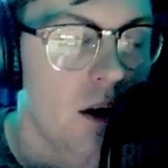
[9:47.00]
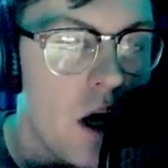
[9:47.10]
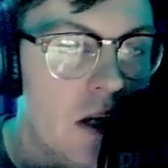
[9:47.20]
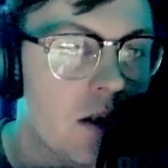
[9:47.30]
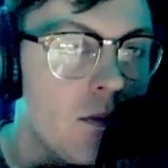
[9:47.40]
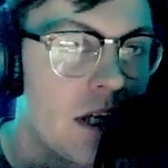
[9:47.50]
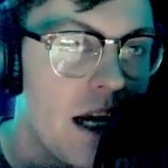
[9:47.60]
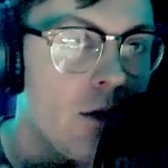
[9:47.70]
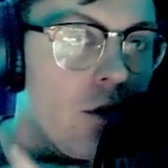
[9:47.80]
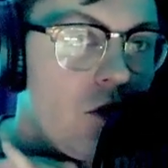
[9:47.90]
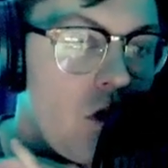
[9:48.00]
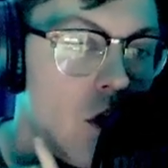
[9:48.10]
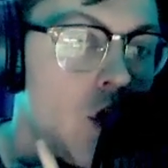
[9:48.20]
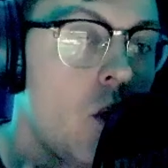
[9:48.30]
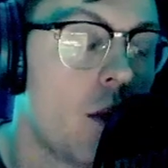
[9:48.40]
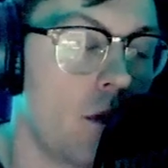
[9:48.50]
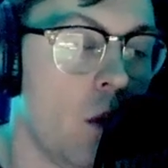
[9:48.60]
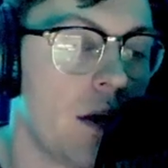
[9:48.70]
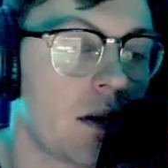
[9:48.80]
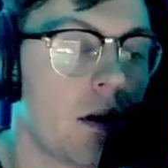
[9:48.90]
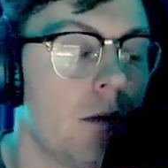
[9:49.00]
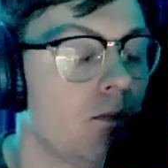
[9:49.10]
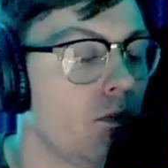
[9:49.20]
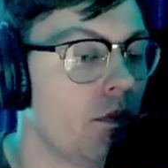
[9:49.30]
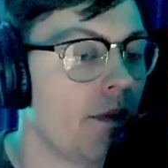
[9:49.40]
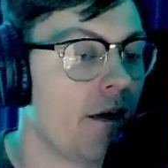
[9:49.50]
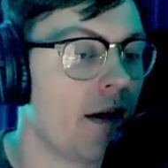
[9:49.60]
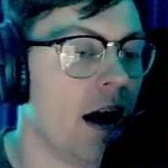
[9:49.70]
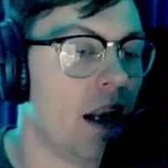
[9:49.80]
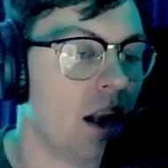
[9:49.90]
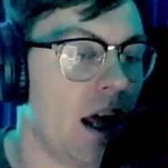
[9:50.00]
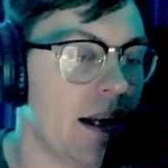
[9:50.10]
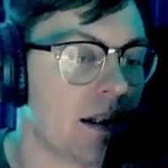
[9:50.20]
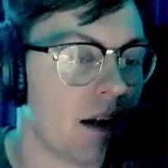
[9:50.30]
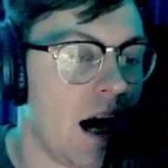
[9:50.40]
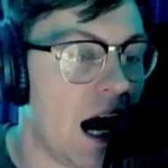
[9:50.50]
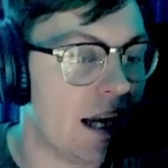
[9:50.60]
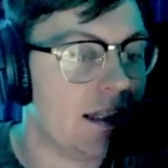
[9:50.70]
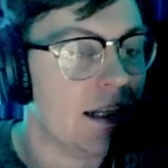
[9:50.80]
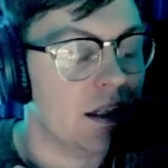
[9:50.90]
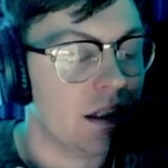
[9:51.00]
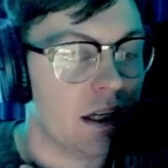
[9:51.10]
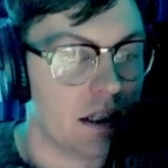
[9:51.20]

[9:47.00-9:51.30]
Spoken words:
custom tailored to your voice unless I did it.